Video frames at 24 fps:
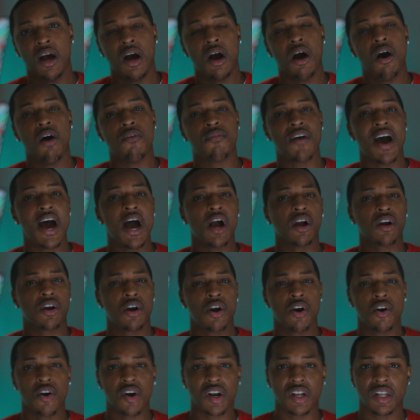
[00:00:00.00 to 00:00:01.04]
of our
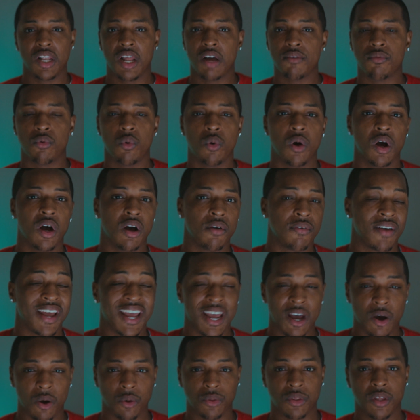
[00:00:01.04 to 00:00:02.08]
current level of
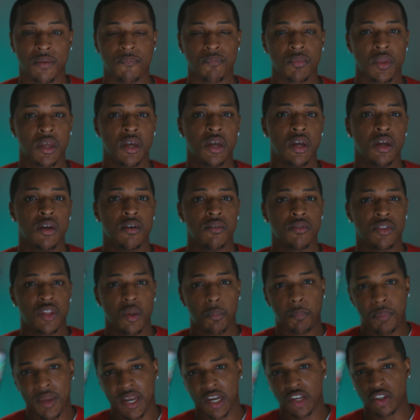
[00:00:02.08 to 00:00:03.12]
health. The
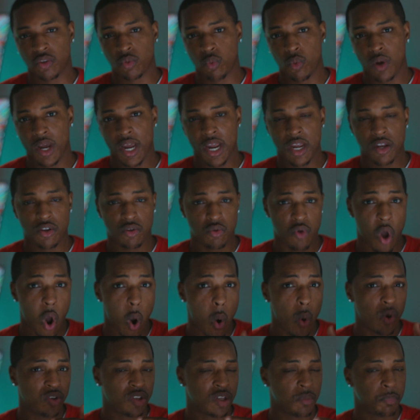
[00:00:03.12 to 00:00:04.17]
biggest way,
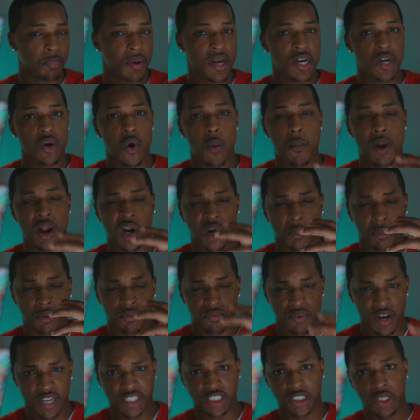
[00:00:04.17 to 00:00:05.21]
always depend on medical
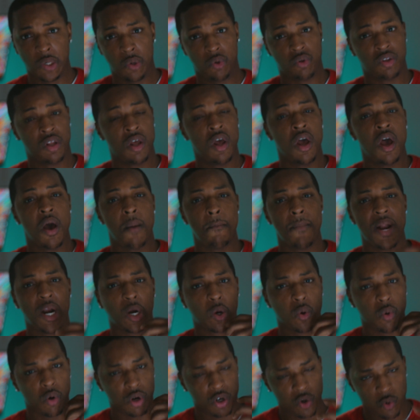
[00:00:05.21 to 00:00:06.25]
professionals,
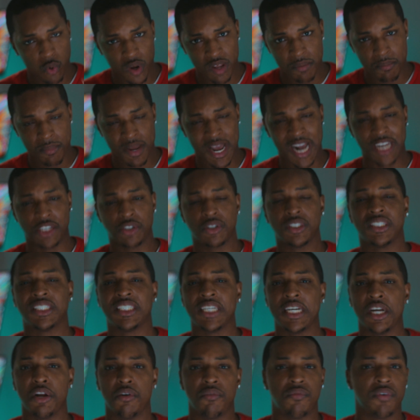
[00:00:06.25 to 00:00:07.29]
medical equipment. As you can
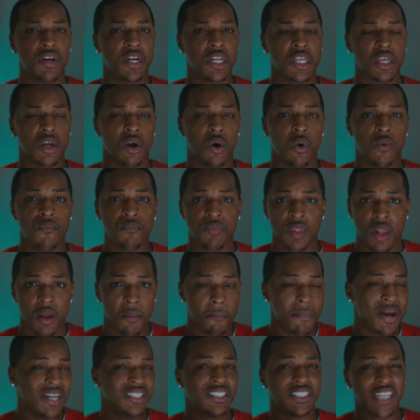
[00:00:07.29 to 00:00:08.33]
see in the video,
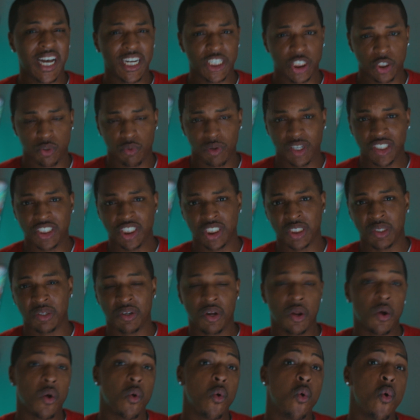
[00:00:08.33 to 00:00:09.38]
my
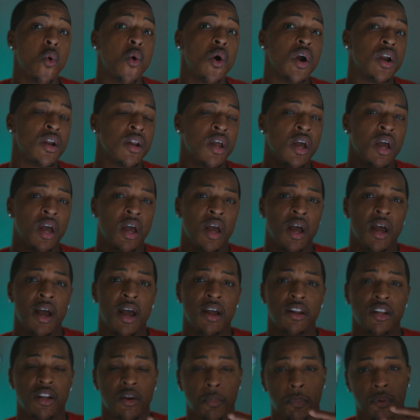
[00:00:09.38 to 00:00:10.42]
saturation on
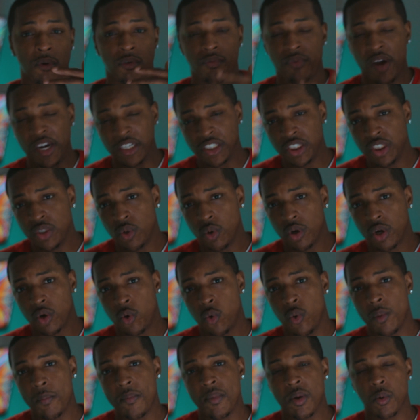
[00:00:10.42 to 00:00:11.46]
the professional
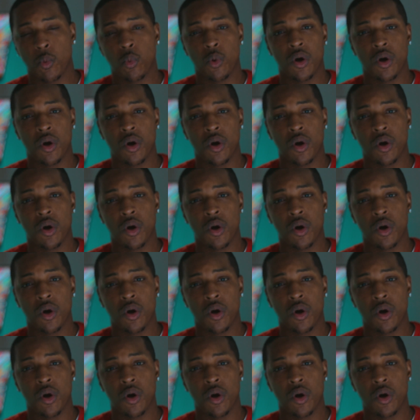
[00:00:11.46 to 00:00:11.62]
equipment